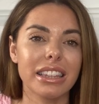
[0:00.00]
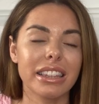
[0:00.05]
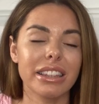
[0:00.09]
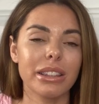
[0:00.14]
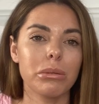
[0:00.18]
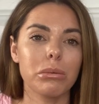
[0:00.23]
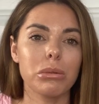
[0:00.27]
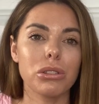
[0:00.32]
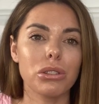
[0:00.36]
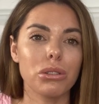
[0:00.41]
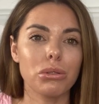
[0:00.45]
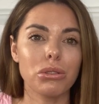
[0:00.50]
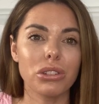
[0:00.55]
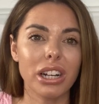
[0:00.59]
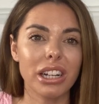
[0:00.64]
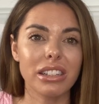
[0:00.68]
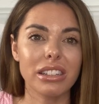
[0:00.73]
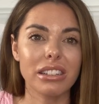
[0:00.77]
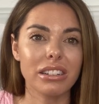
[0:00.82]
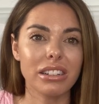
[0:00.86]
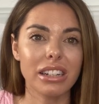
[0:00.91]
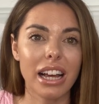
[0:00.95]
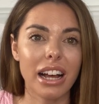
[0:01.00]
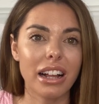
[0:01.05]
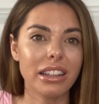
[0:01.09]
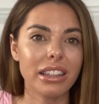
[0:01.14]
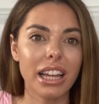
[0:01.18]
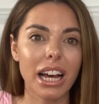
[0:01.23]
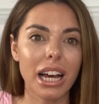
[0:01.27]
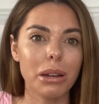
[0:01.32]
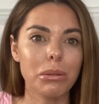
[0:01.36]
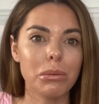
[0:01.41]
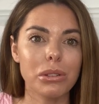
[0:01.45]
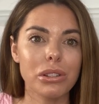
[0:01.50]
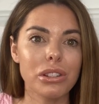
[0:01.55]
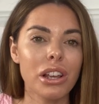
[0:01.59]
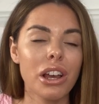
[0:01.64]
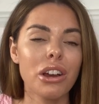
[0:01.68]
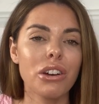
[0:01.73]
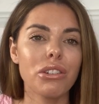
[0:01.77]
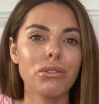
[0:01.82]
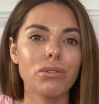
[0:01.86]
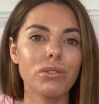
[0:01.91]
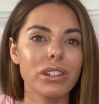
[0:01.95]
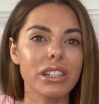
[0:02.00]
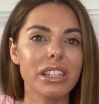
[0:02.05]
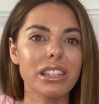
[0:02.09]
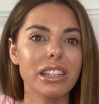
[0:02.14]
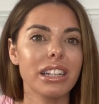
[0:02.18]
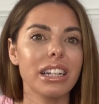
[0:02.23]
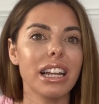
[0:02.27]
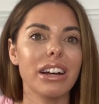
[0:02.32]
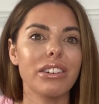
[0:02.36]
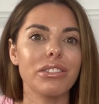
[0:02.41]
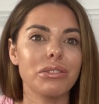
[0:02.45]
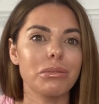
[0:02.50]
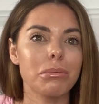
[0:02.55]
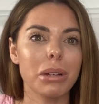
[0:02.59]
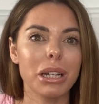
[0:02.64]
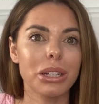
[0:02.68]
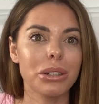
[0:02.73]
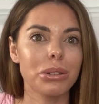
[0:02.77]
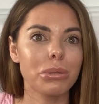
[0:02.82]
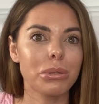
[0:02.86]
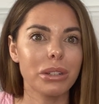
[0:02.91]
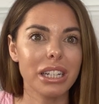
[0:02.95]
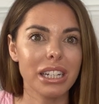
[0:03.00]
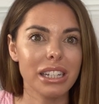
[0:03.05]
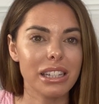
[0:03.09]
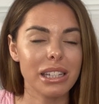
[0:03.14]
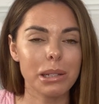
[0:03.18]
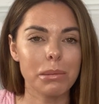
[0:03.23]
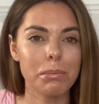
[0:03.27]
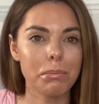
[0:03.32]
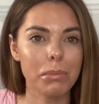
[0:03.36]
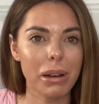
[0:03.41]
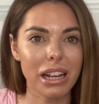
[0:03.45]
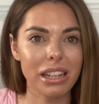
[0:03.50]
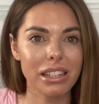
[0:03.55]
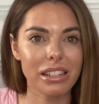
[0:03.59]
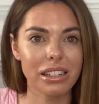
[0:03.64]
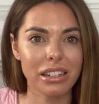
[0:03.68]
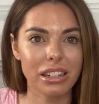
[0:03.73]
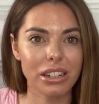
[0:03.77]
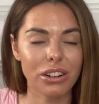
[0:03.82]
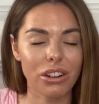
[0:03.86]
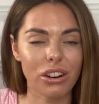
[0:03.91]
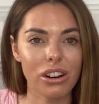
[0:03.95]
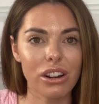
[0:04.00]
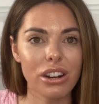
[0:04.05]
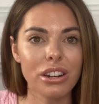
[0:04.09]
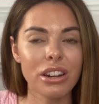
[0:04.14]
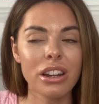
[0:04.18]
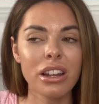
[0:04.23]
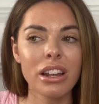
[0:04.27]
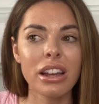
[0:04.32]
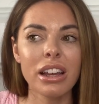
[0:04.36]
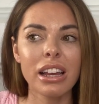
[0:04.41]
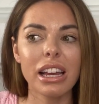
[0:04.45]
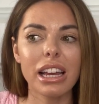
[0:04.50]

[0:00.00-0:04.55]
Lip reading: there was no chance in hell that I was risking having my own kids and passing it on.